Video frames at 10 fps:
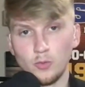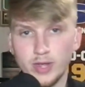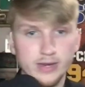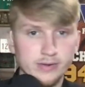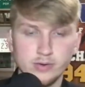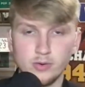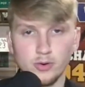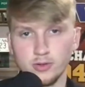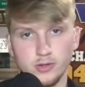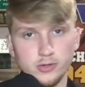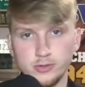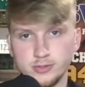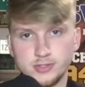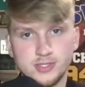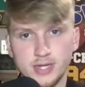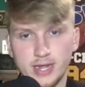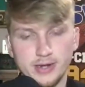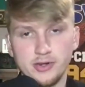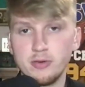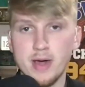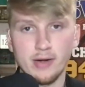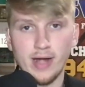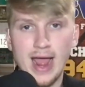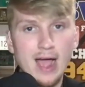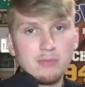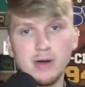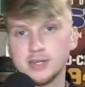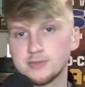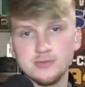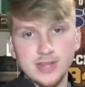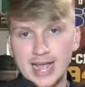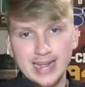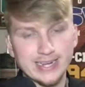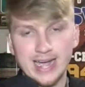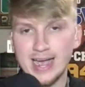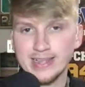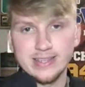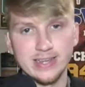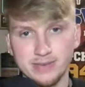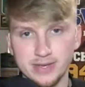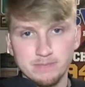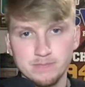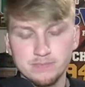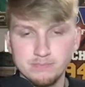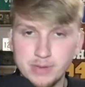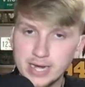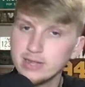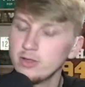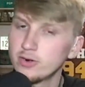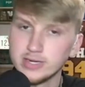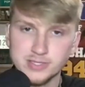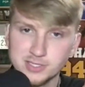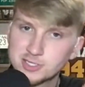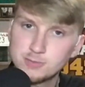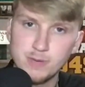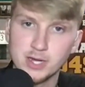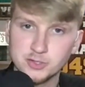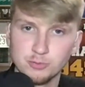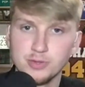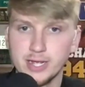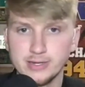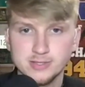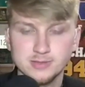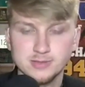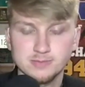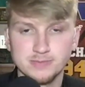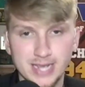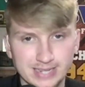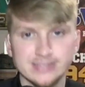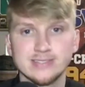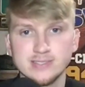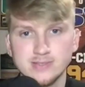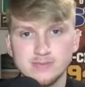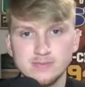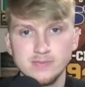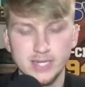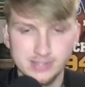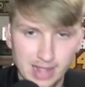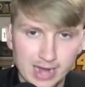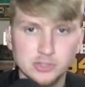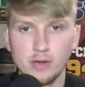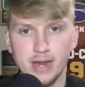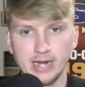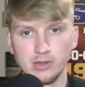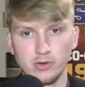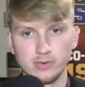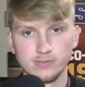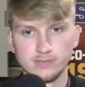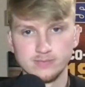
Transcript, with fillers: Win or lose, and no matter how much flack I give it, Baylor is a special place. This is Locked On Baylor.